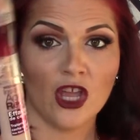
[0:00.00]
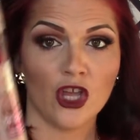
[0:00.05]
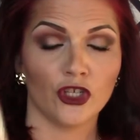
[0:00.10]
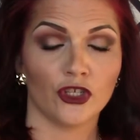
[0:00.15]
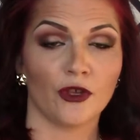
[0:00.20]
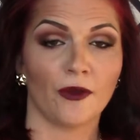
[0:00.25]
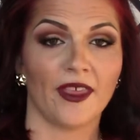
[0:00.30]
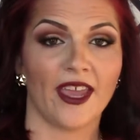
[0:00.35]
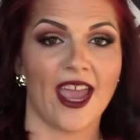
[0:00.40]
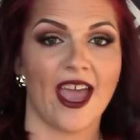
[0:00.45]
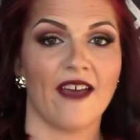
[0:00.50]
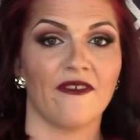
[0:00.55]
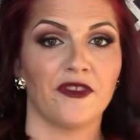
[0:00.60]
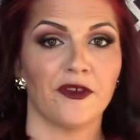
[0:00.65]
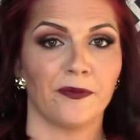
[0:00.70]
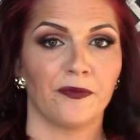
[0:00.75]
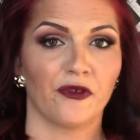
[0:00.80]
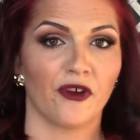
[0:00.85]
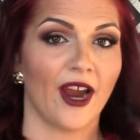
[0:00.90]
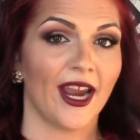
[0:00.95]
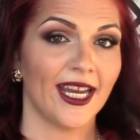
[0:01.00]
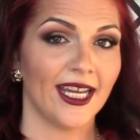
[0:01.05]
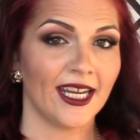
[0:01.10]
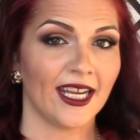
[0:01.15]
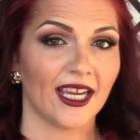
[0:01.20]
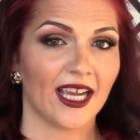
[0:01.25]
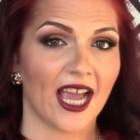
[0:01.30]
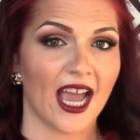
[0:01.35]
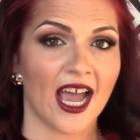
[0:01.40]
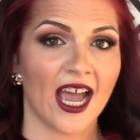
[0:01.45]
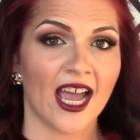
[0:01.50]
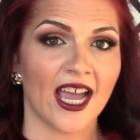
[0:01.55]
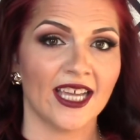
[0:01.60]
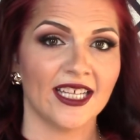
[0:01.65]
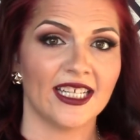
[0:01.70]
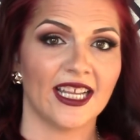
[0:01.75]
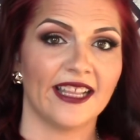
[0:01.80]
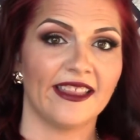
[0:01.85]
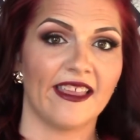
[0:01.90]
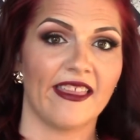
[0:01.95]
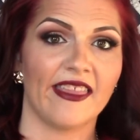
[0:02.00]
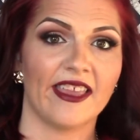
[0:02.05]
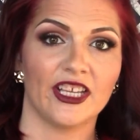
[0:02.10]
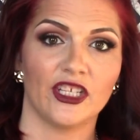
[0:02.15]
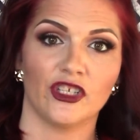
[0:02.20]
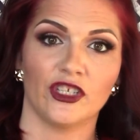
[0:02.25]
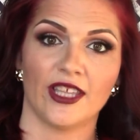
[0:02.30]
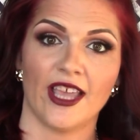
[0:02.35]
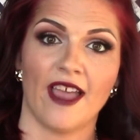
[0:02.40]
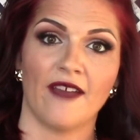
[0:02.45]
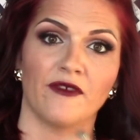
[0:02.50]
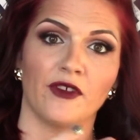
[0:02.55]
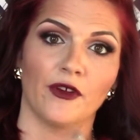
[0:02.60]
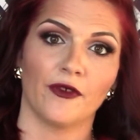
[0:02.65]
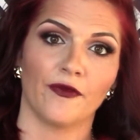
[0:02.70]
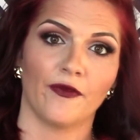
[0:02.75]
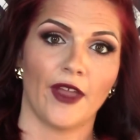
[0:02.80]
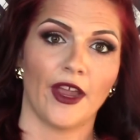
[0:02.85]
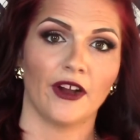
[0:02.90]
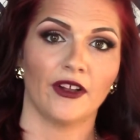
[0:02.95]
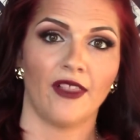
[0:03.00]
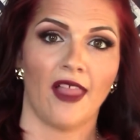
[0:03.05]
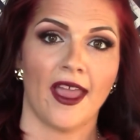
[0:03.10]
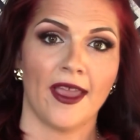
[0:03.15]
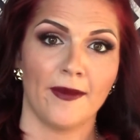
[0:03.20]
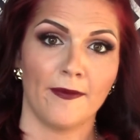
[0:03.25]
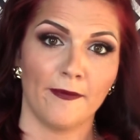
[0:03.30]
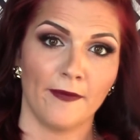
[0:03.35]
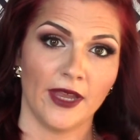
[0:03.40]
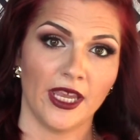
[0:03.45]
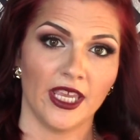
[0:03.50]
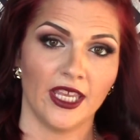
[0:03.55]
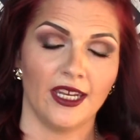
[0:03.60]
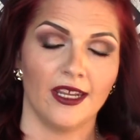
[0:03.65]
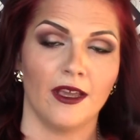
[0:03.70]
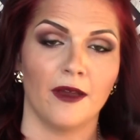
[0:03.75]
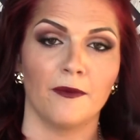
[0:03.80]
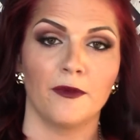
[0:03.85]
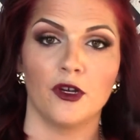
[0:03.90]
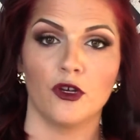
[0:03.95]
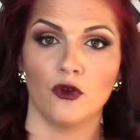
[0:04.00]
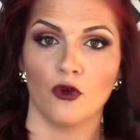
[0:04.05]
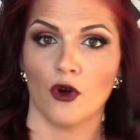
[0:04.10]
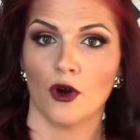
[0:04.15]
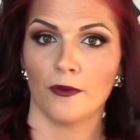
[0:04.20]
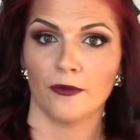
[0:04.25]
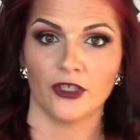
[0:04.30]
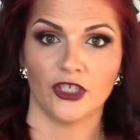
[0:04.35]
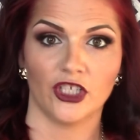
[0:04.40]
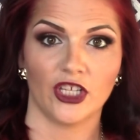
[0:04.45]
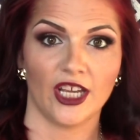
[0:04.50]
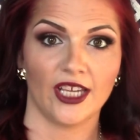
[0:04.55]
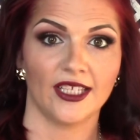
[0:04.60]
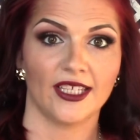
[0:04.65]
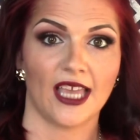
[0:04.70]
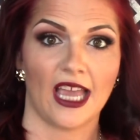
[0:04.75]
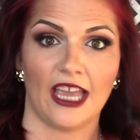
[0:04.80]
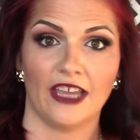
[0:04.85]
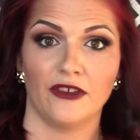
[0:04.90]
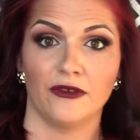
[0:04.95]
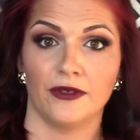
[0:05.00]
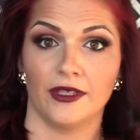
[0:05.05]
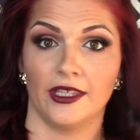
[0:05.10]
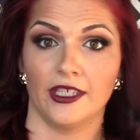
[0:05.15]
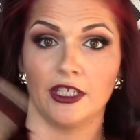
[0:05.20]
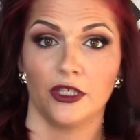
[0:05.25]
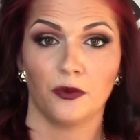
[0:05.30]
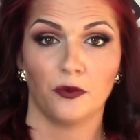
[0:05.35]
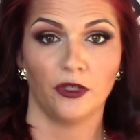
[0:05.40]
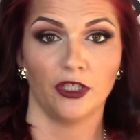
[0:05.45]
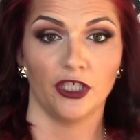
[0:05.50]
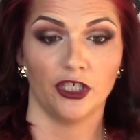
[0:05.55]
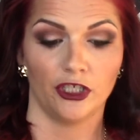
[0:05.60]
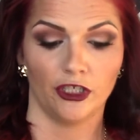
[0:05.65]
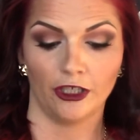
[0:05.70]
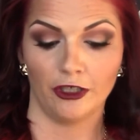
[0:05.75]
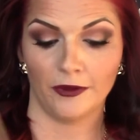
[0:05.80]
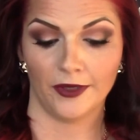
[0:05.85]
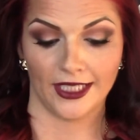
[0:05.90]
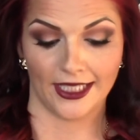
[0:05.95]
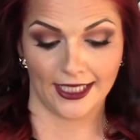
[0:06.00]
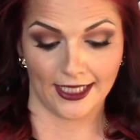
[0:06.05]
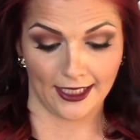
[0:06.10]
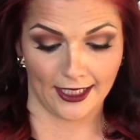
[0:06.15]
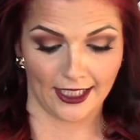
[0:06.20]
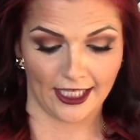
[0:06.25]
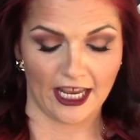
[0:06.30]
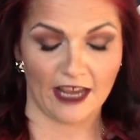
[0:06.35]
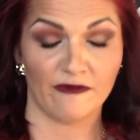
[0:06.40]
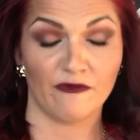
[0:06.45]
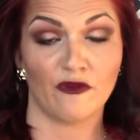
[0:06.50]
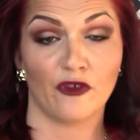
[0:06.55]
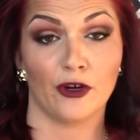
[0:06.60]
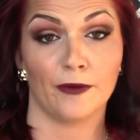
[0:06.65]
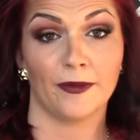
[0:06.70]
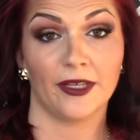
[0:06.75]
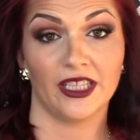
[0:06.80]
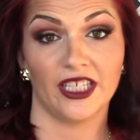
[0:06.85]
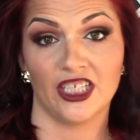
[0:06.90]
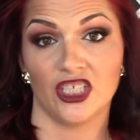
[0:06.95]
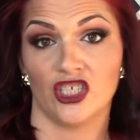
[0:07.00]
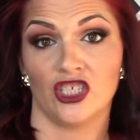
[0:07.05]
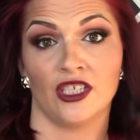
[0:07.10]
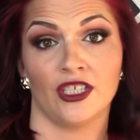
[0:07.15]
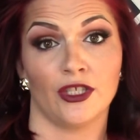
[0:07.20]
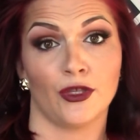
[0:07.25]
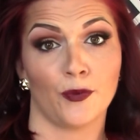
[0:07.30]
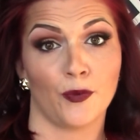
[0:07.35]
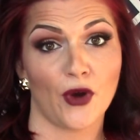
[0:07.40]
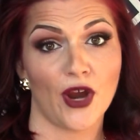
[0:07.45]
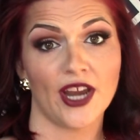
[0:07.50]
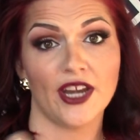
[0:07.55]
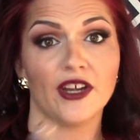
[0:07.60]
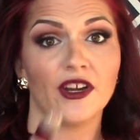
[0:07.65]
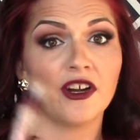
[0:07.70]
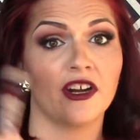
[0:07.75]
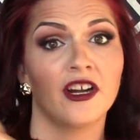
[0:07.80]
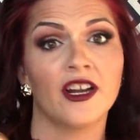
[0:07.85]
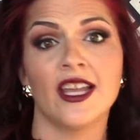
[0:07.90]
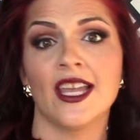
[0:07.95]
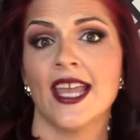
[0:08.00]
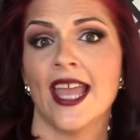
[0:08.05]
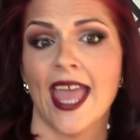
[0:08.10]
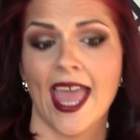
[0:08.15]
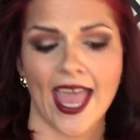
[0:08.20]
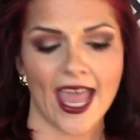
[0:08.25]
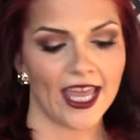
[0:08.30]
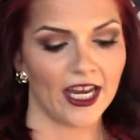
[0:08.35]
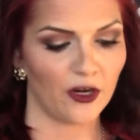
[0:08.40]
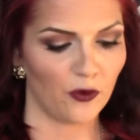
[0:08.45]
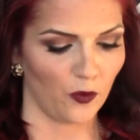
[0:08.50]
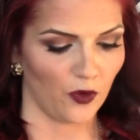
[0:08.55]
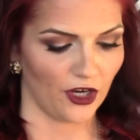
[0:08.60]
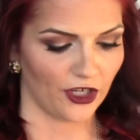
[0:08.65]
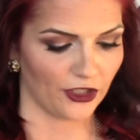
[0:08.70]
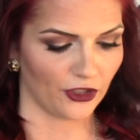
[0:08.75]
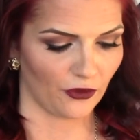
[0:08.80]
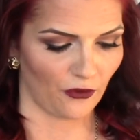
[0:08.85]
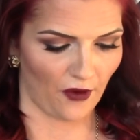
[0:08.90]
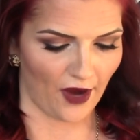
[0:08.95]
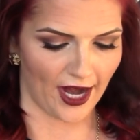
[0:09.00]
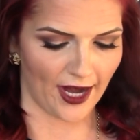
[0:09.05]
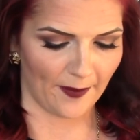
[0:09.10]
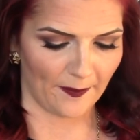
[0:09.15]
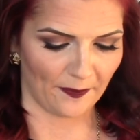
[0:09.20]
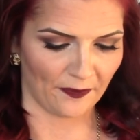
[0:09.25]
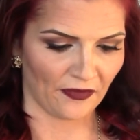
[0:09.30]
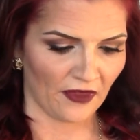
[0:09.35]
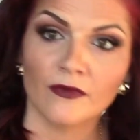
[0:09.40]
So they have the brightening kind, and then they just have your fair, light, medium, normal shades. I use this one too. It's the same formulation as the brightener, and it works great.